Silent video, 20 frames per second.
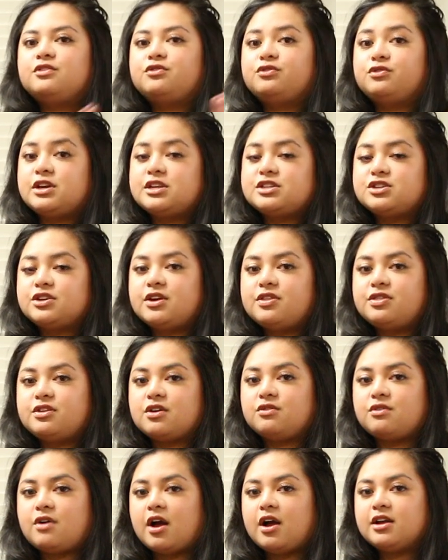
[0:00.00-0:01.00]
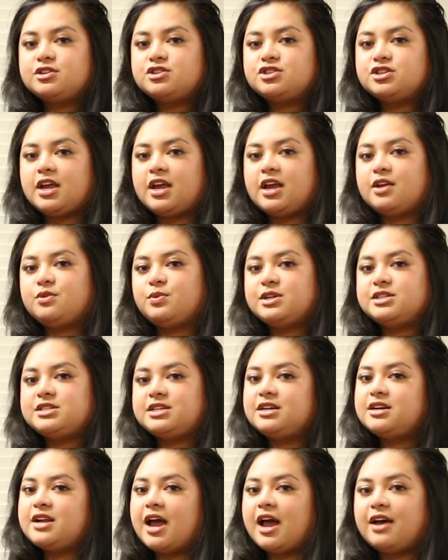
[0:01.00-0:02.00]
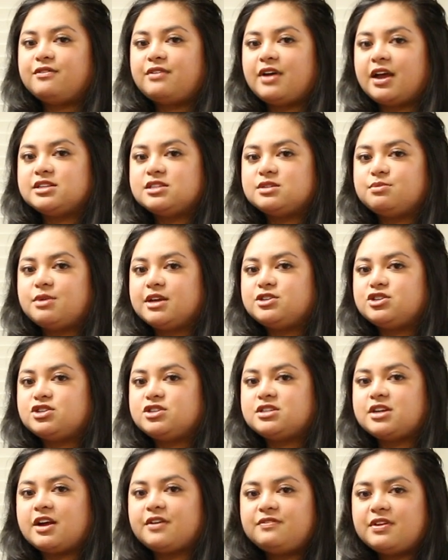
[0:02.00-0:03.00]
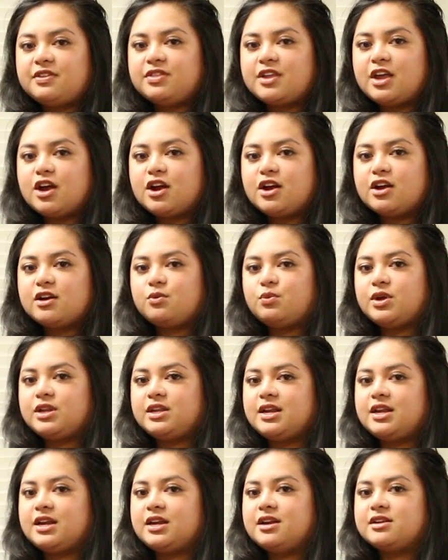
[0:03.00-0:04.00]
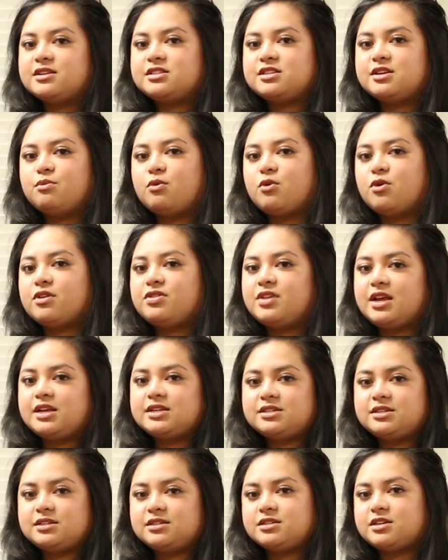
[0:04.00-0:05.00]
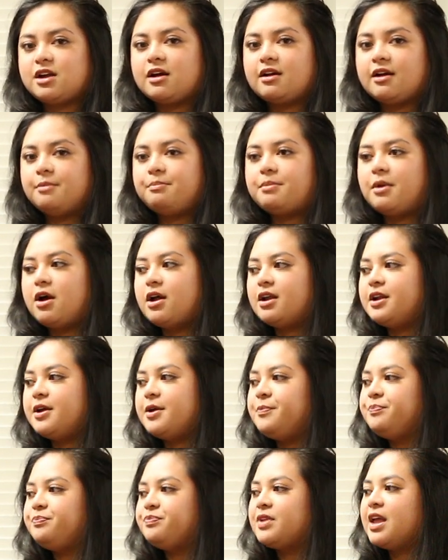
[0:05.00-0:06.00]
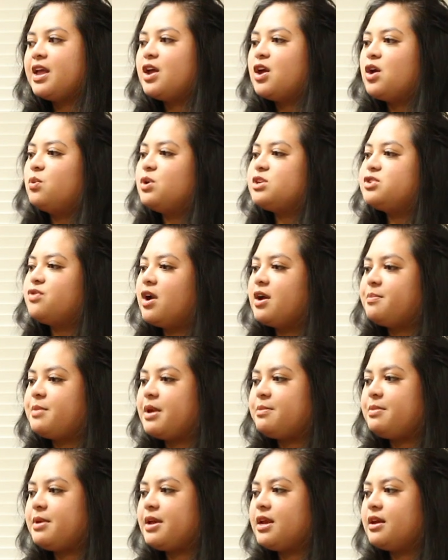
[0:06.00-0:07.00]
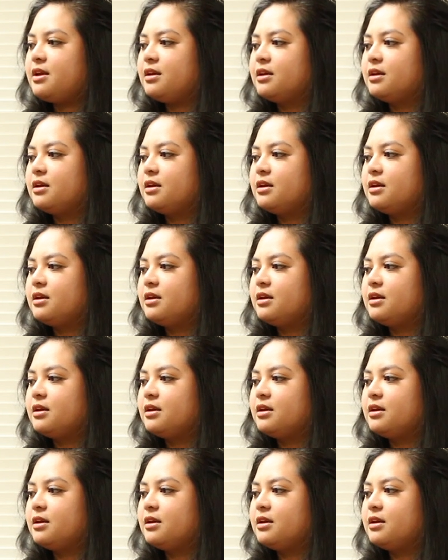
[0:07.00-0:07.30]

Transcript: freezer in the garage and we didn't have as much stuff in there. We needed some more things to stock up on. What's wrong, baby?